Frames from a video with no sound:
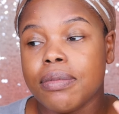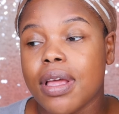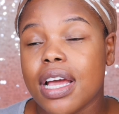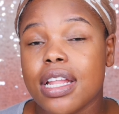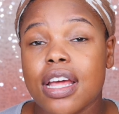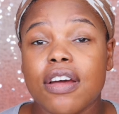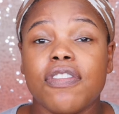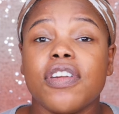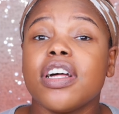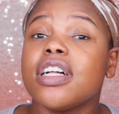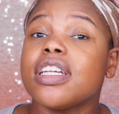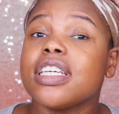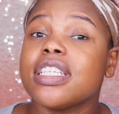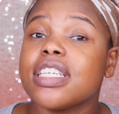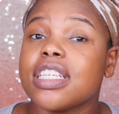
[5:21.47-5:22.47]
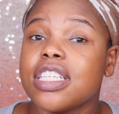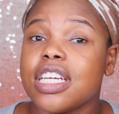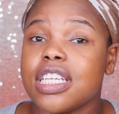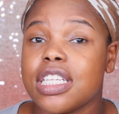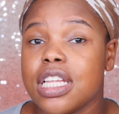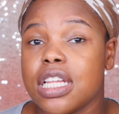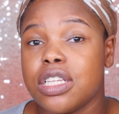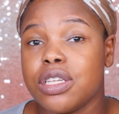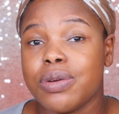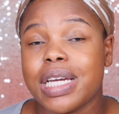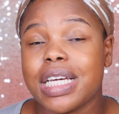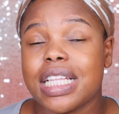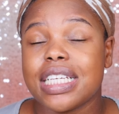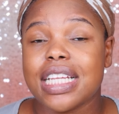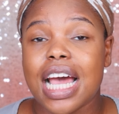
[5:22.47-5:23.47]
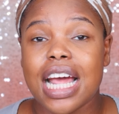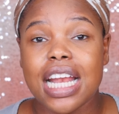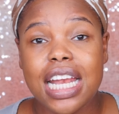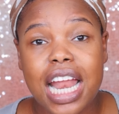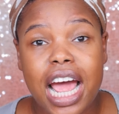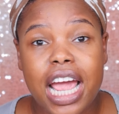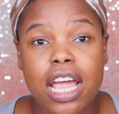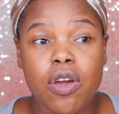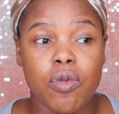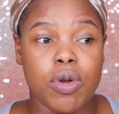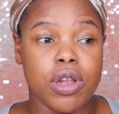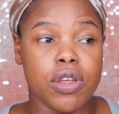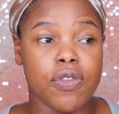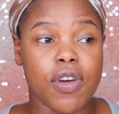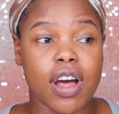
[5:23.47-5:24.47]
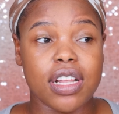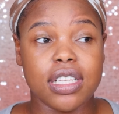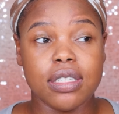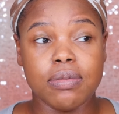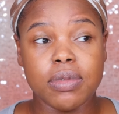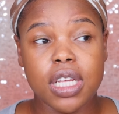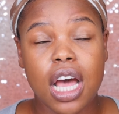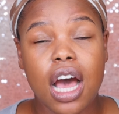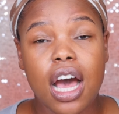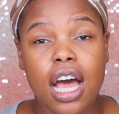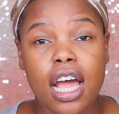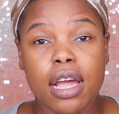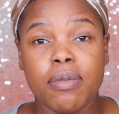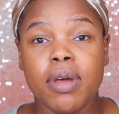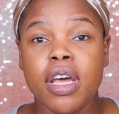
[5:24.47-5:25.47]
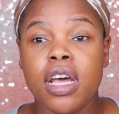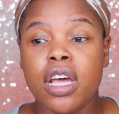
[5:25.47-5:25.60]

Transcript: I definitely suggest doing this at night when you've got some time,